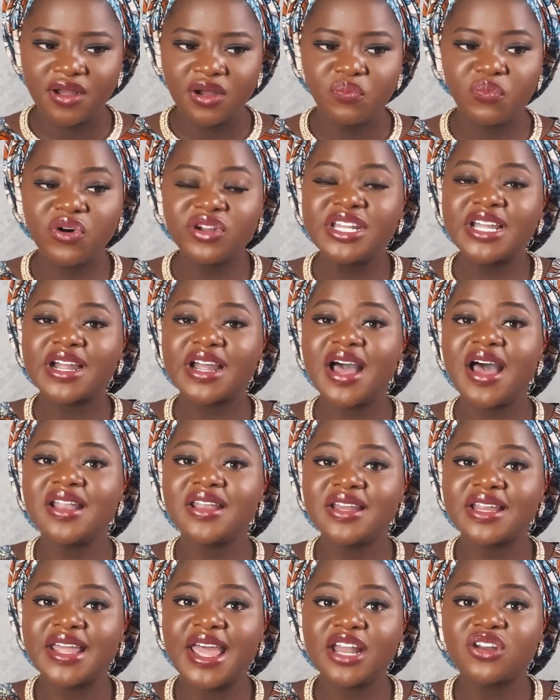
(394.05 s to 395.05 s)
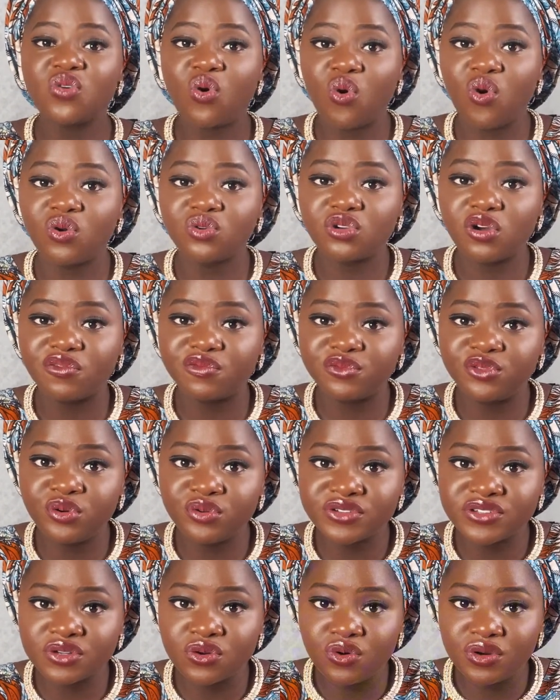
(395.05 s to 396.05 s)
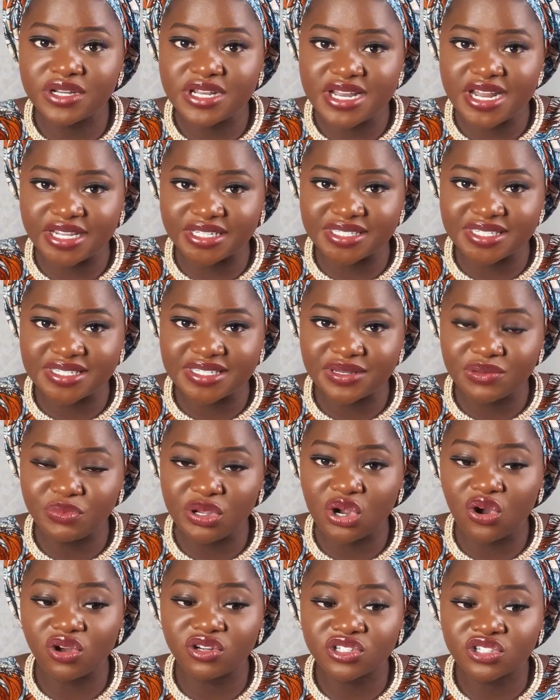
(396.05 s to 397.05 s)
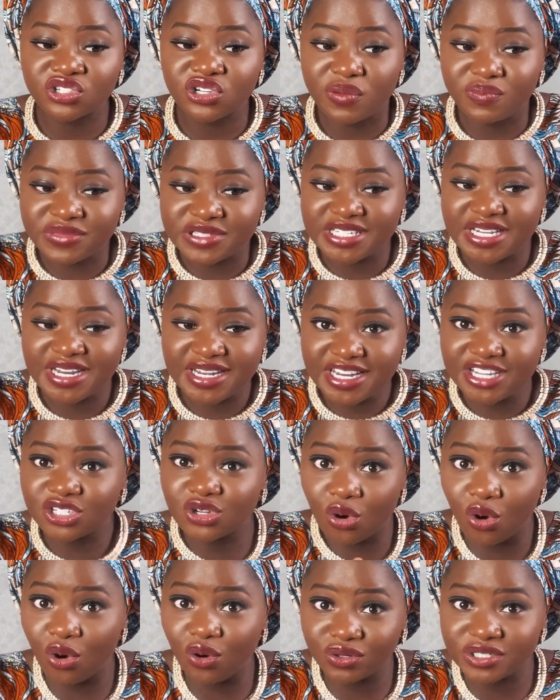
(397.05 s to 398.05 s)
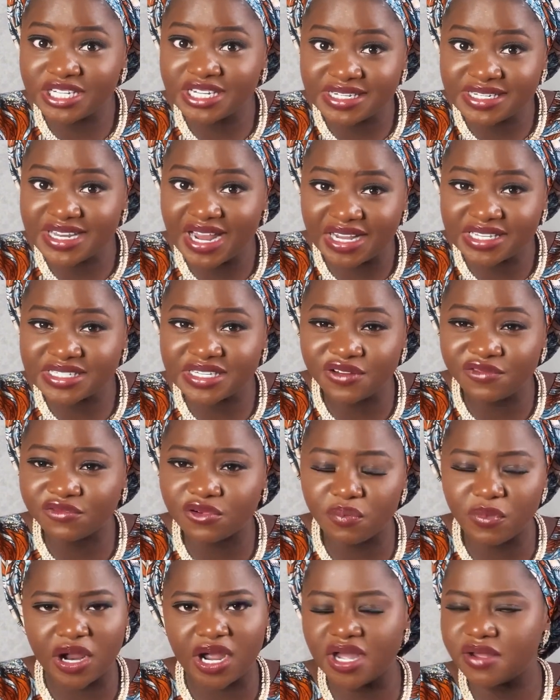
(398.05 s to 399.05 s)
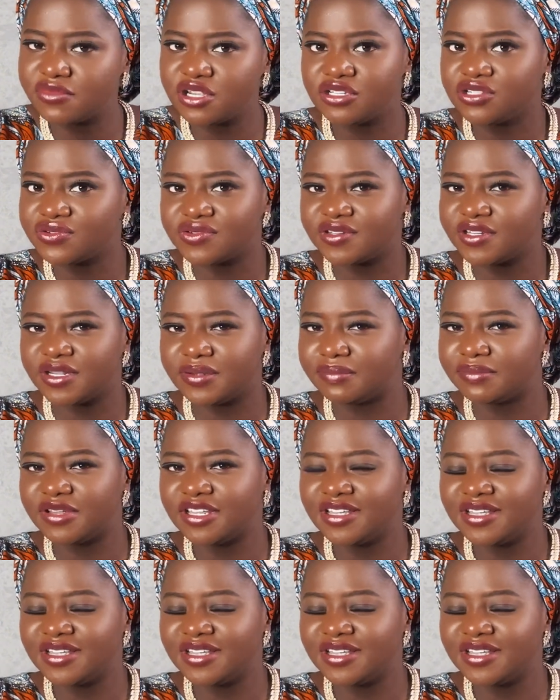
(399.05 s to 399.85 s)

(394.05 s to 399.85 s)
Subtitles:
But they can't get hold of those goodness because something is holding that thing from coming to them.